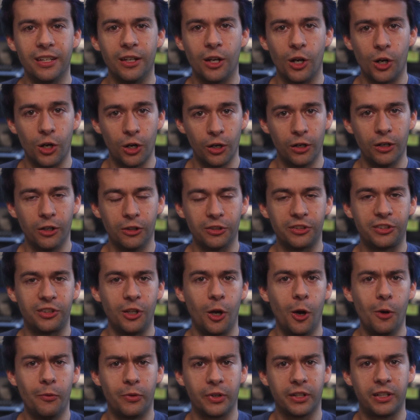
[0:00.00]
hurdles to
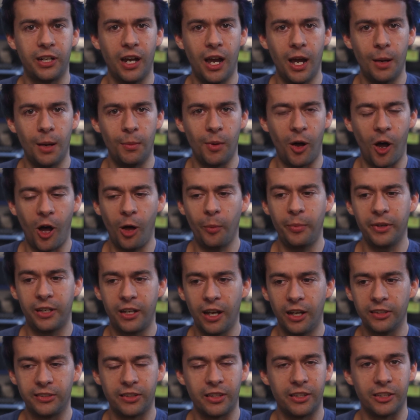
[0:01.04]
overcome, all
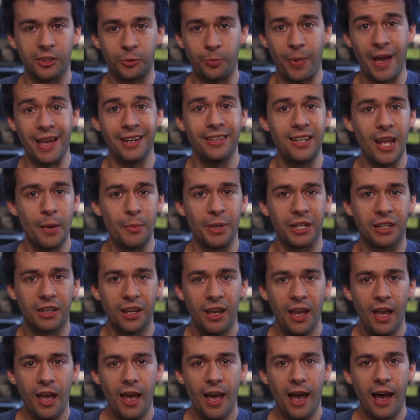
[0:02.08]
because of this pandemic,
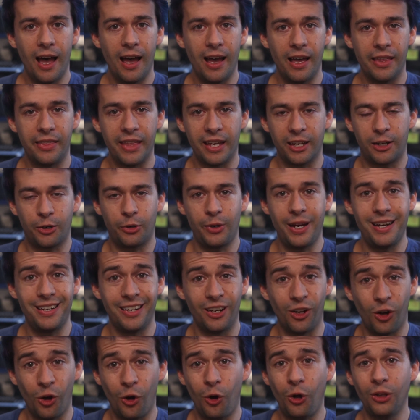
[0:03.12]
that created
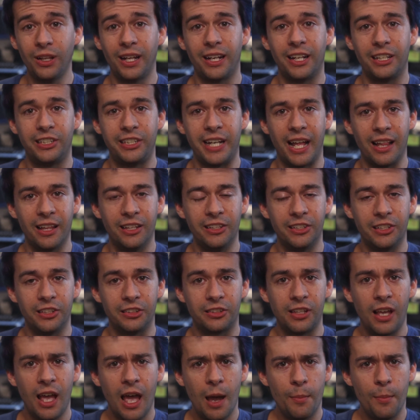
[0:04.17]
a whole lot of challenges.